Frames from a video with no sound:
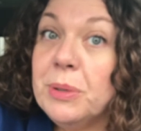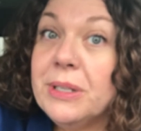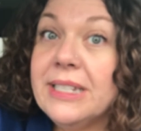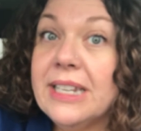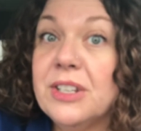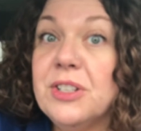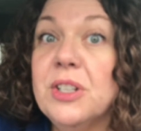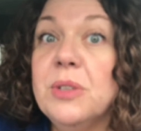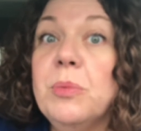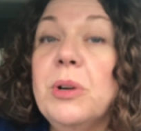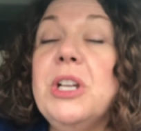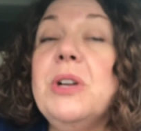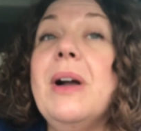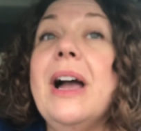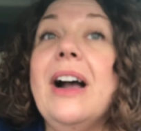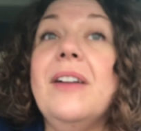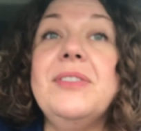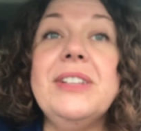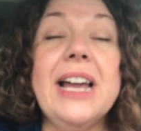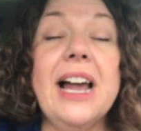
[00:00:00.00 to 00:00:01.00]
procession where you
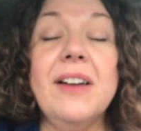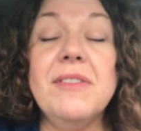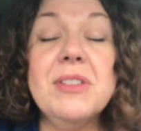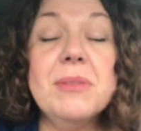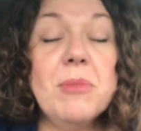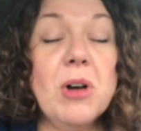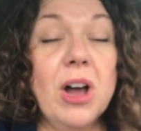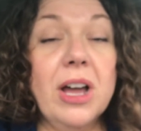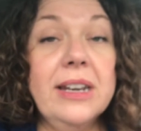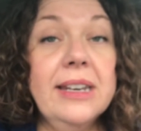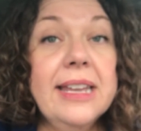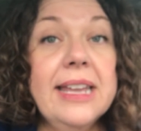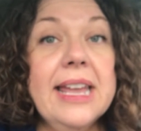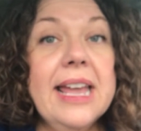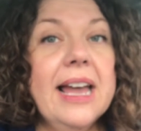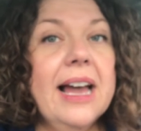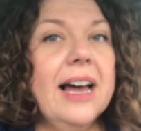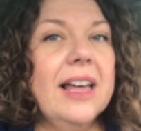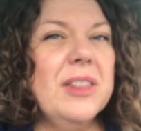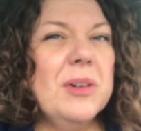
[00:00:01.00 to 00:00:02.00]
have to have them on.
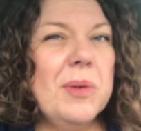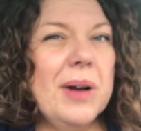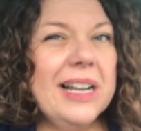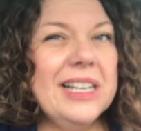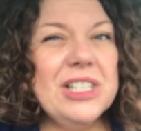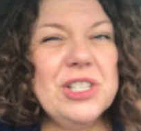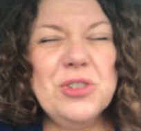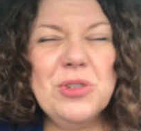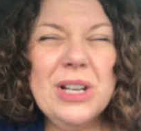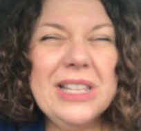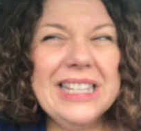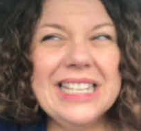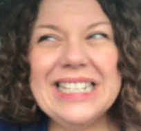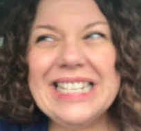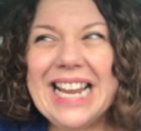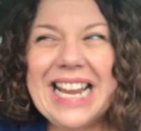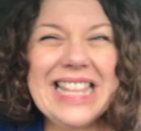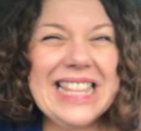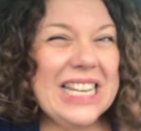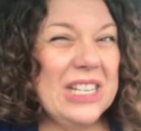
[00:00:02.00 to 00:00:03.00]
Otherwise, during the
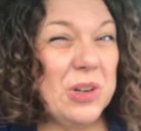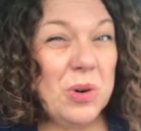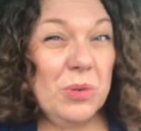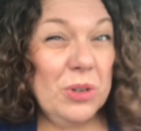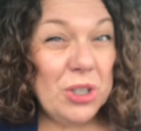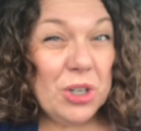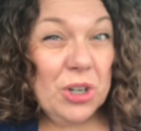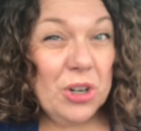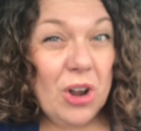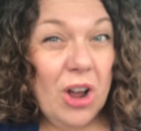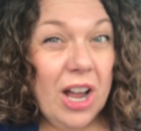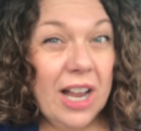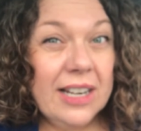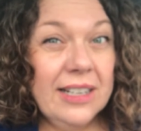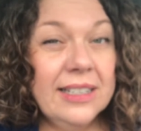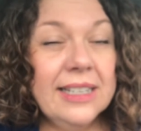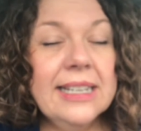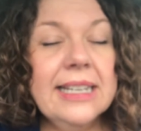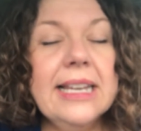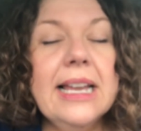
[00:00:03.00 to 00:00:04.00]
day, they don't turn
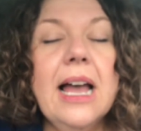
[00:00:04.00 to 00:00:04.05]
on.